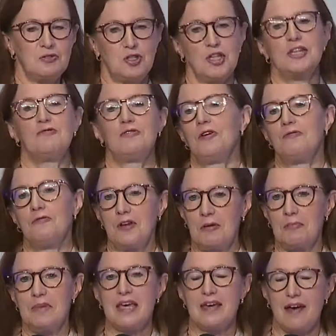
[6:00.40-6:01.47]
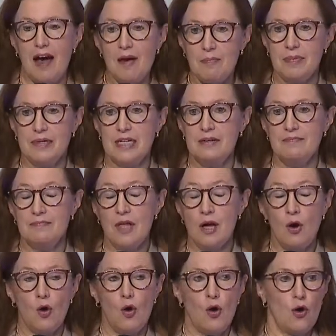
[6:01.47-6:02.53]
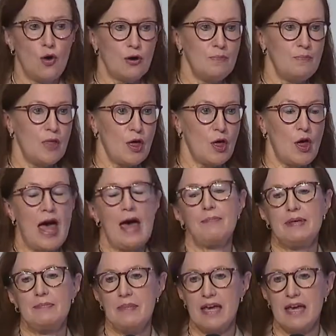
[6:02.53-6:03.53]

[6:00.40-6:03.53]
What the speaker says: chief of a big company, or a happy